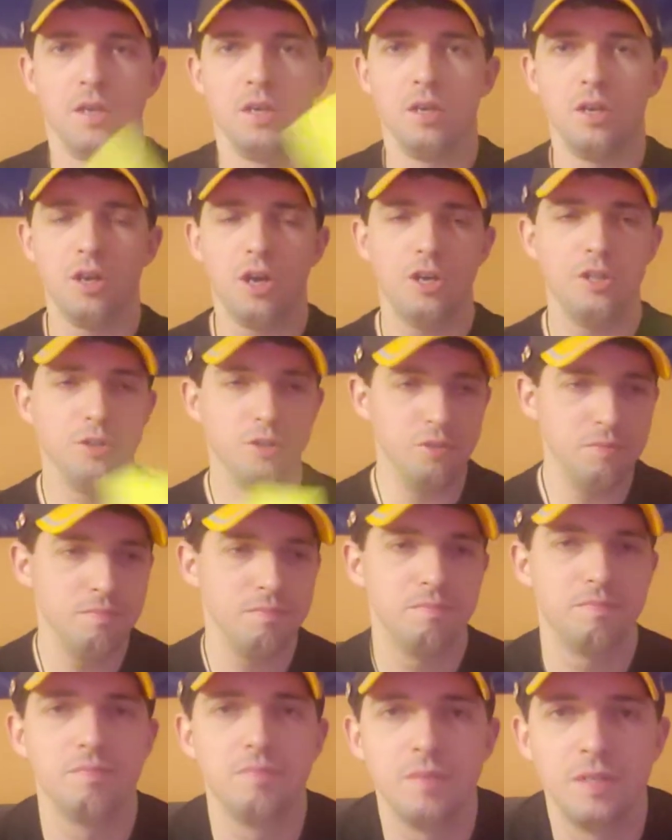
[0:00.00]
Renault,
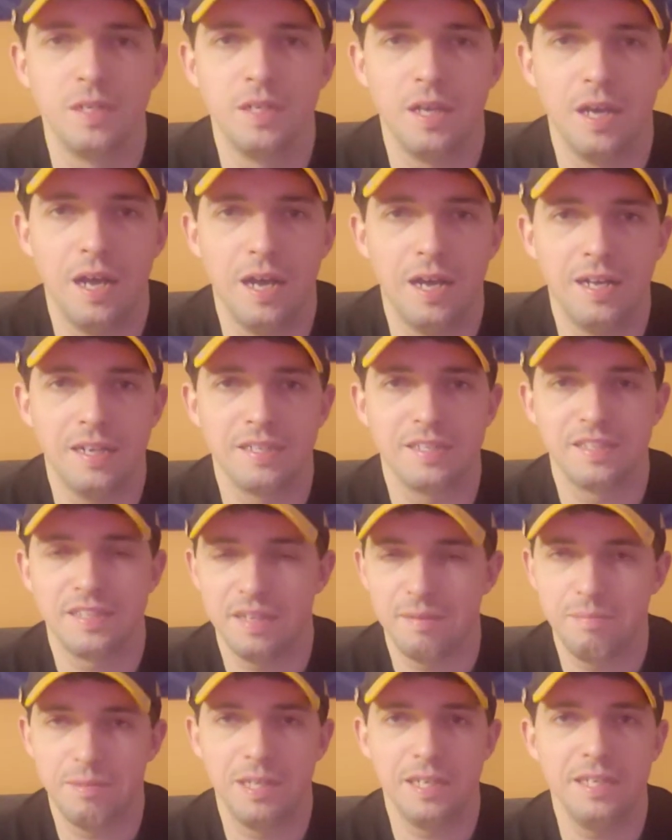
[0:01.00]

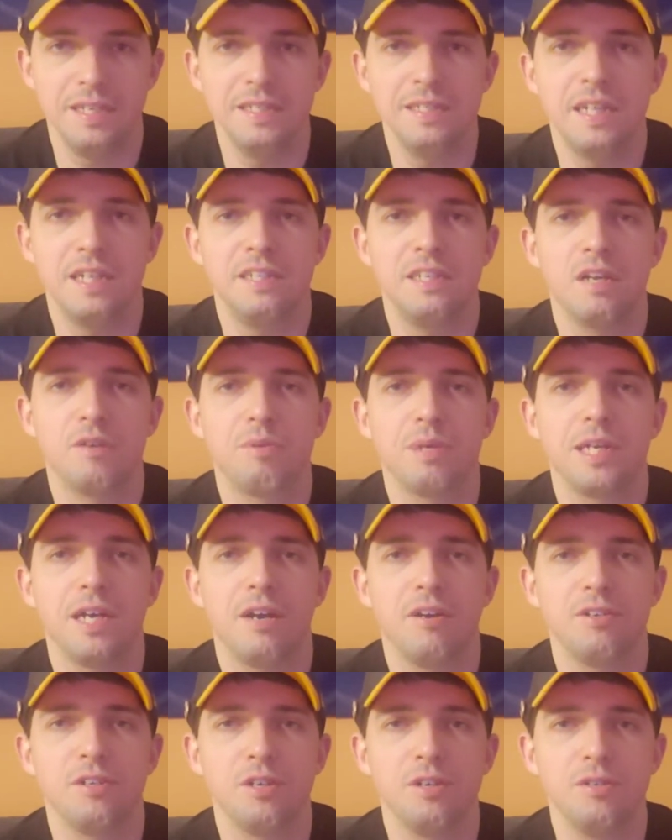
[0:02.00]
same thing. Daniel
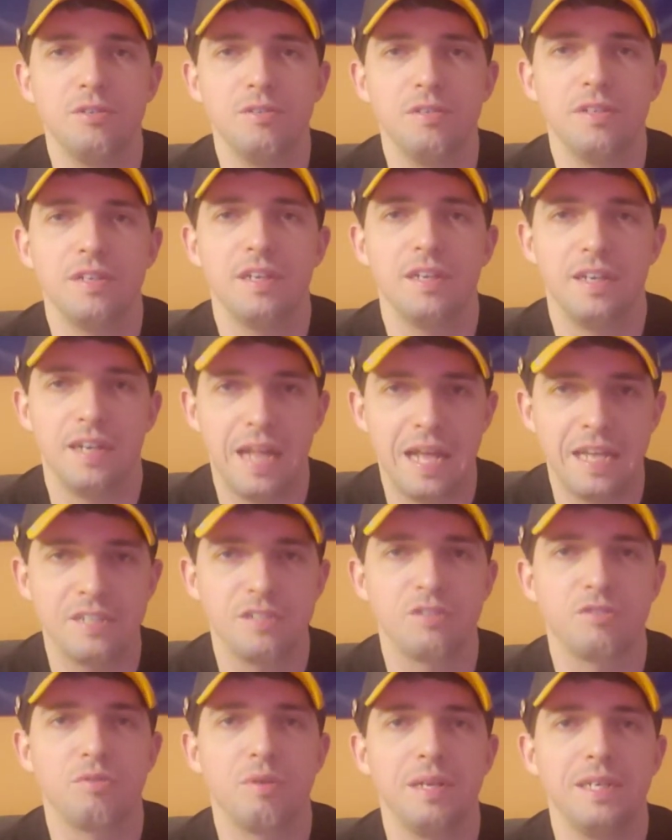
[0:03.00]
Ricciardo,
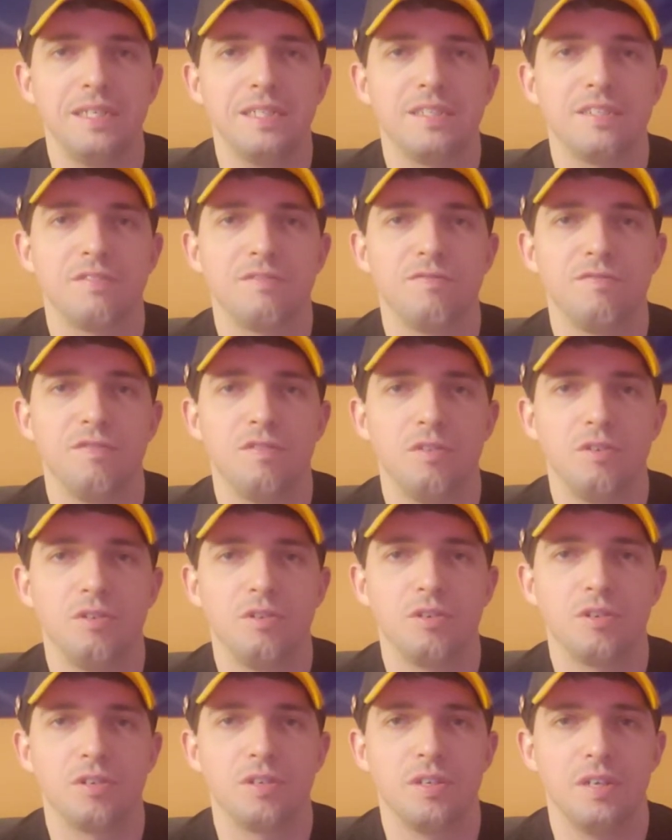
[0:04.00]
last race
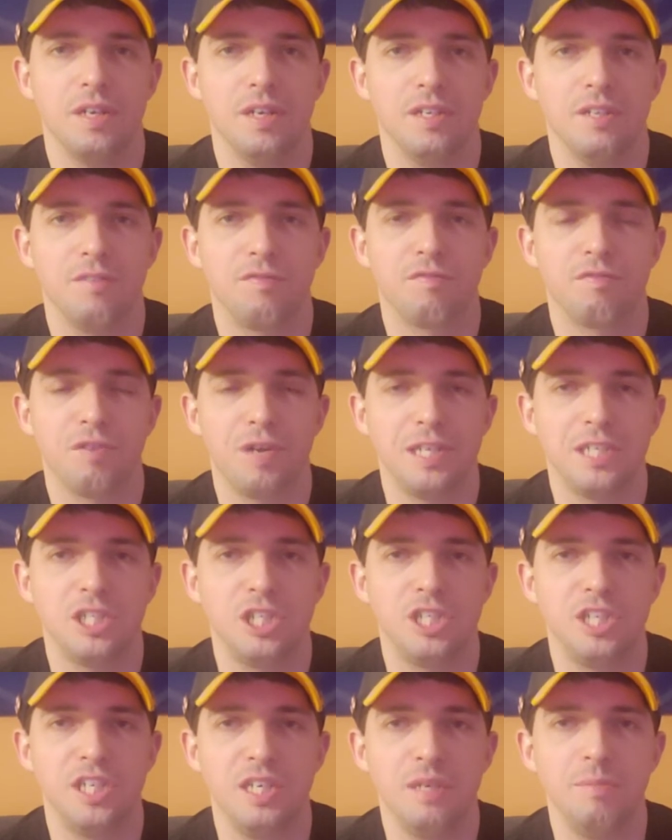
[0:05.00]
for the
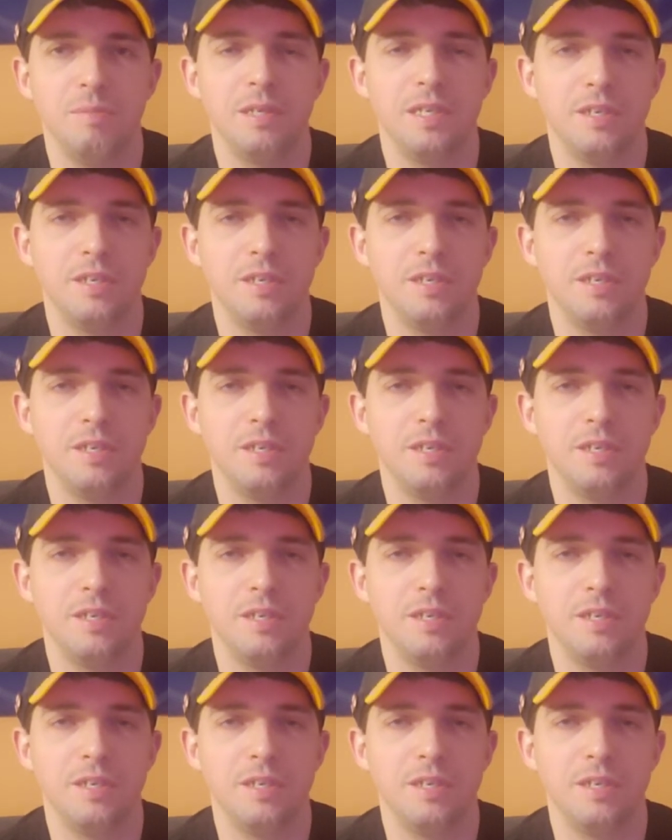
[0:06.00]
French team.